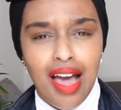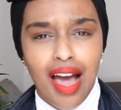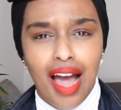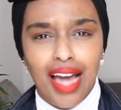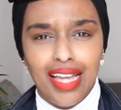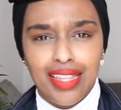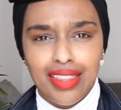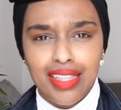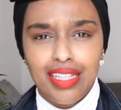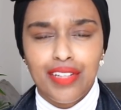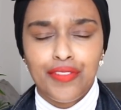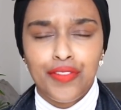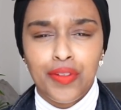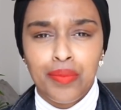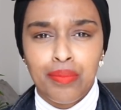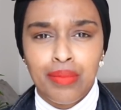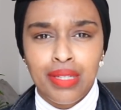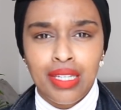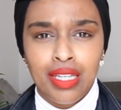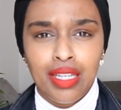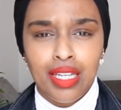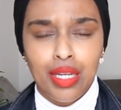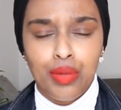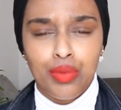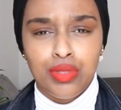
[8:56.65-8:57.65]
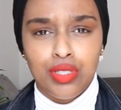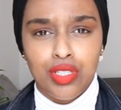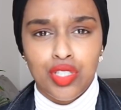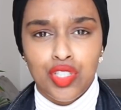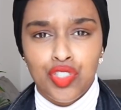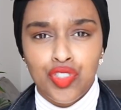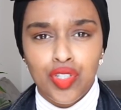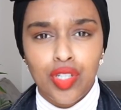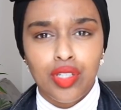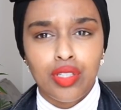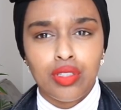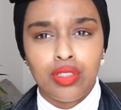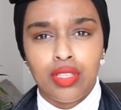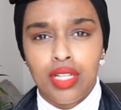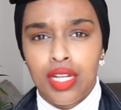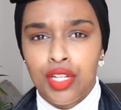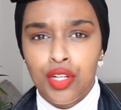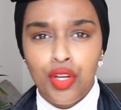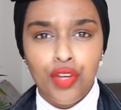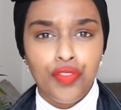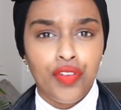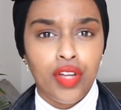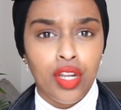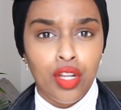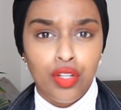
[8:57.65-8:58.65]
I think for me, it was a struggle. I
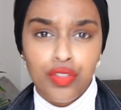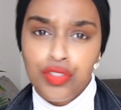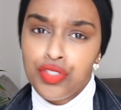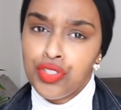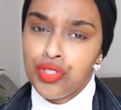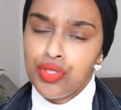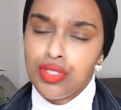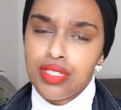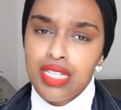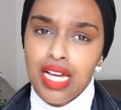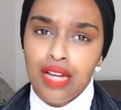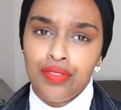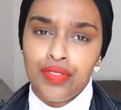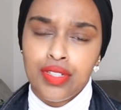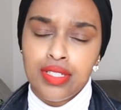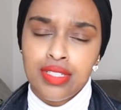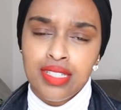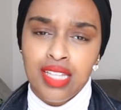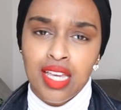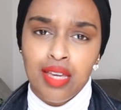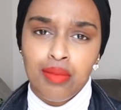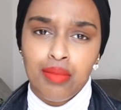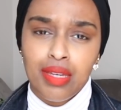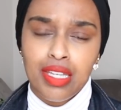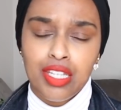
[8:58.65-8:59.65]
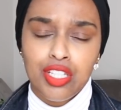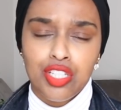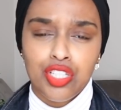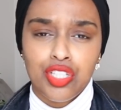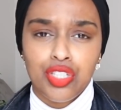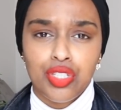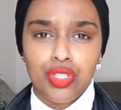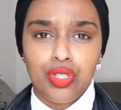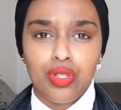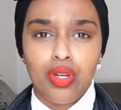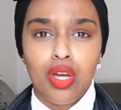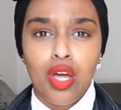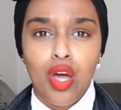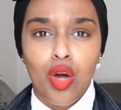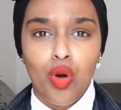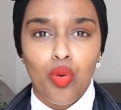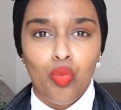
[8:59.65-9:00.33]
know a lot of students have the same issue.